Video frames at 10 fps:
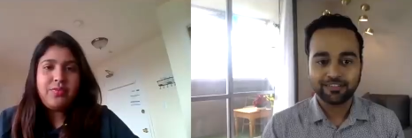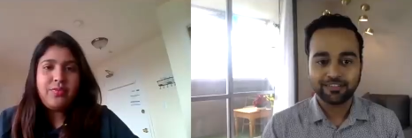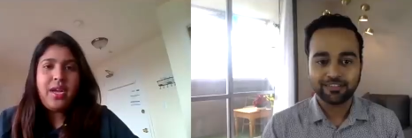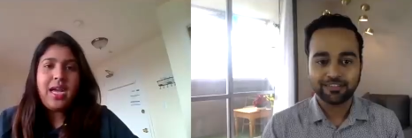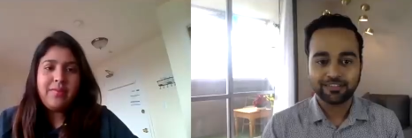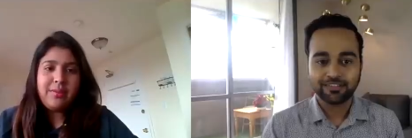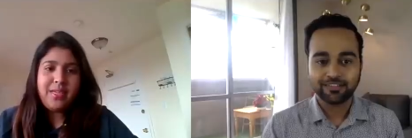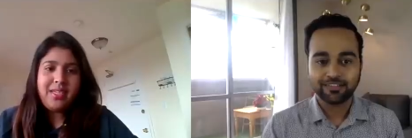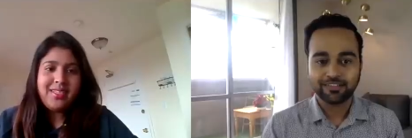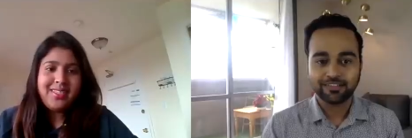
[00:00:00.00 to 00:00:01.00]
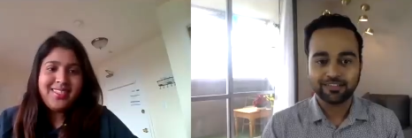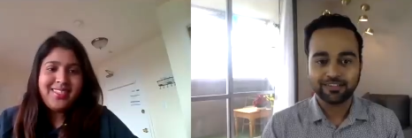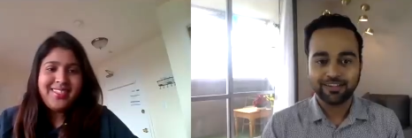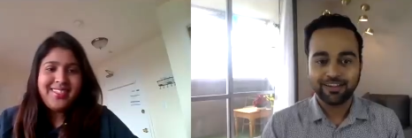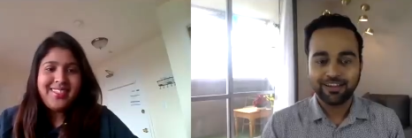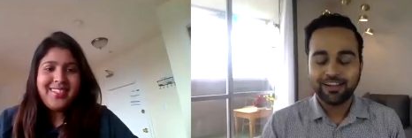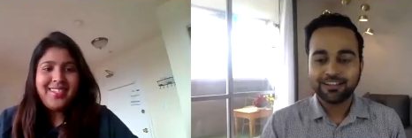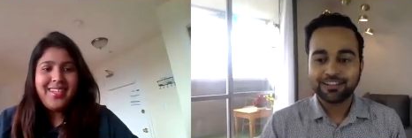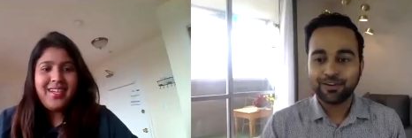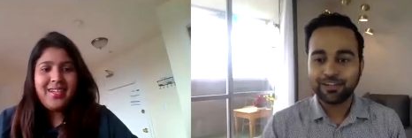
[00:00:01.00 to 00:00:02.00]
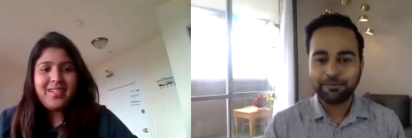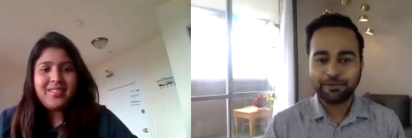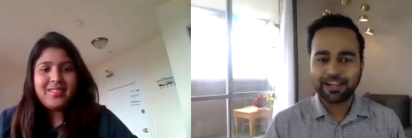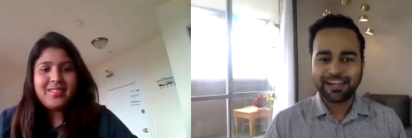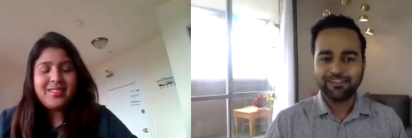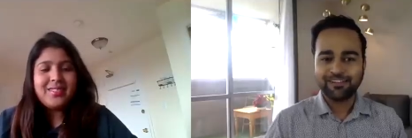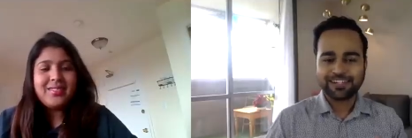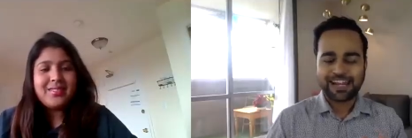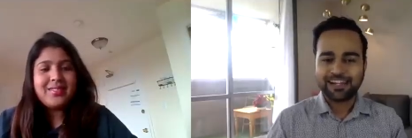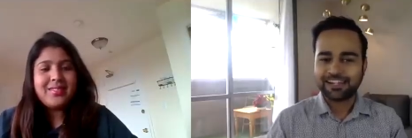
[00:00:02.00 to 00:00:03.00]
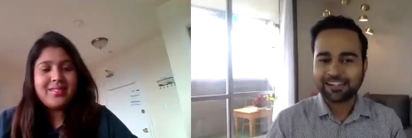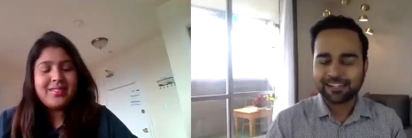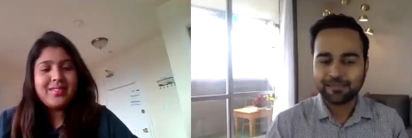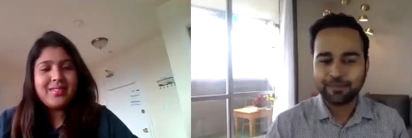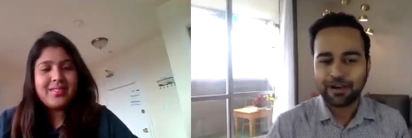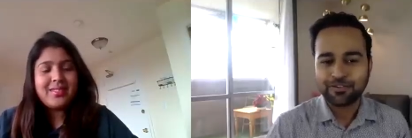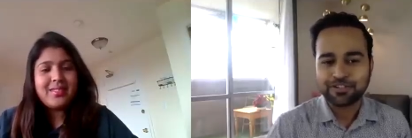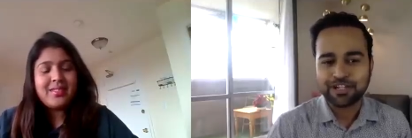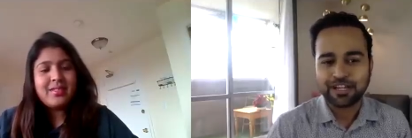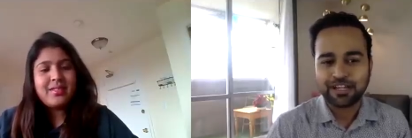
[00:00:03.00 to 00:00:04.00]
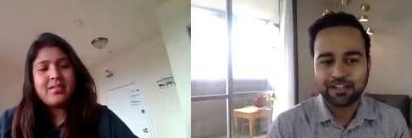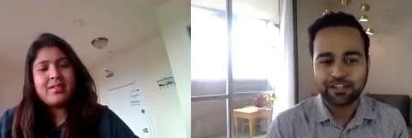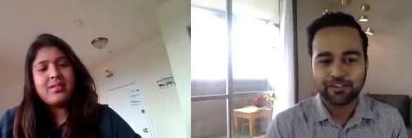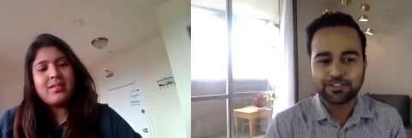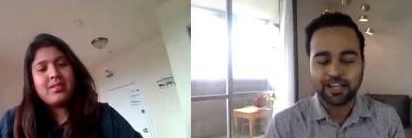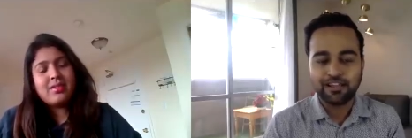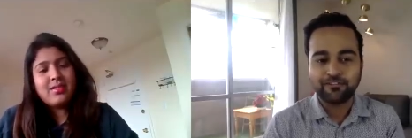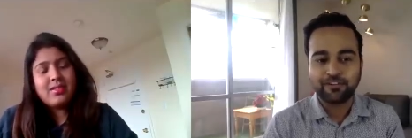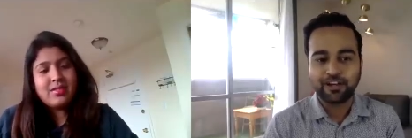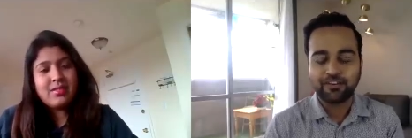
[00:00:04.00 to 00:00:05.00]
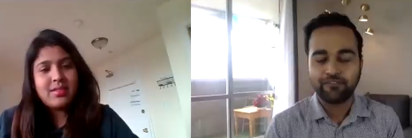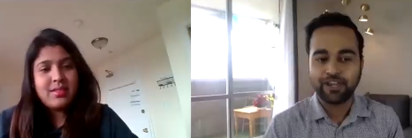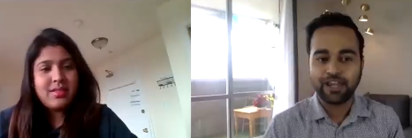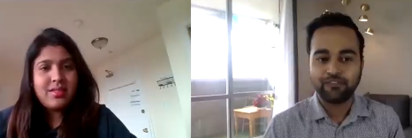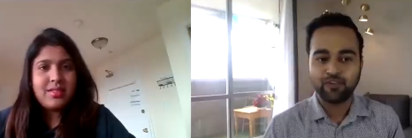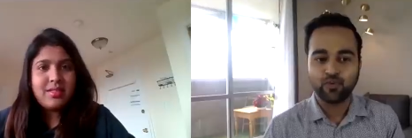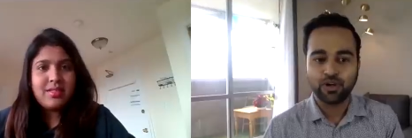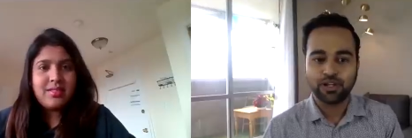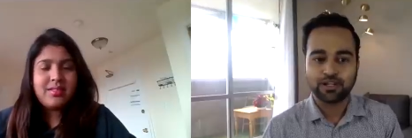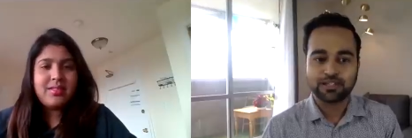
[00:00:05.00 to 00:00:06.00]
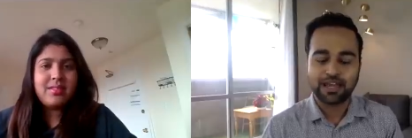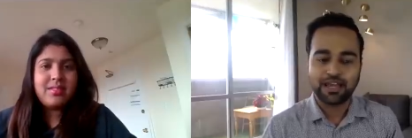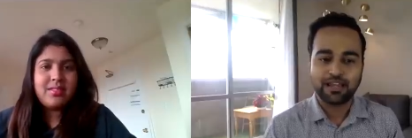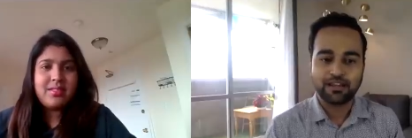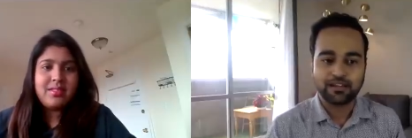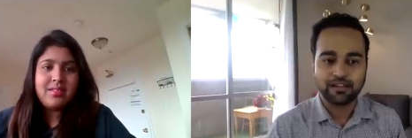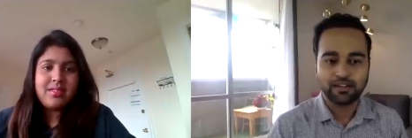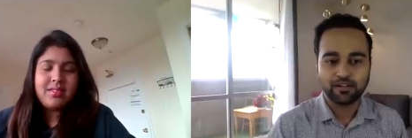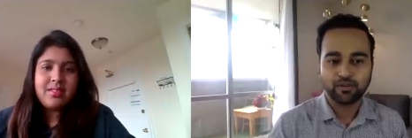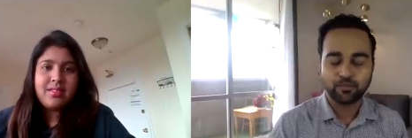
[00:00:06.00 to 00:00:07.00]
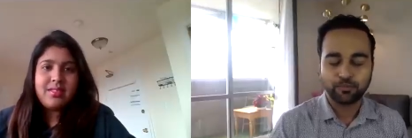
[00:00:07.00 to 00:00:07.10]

Speaker 1: for having me. So uh, can you tell a little about uh, yourself? Uh, where have you worked and uh, you know,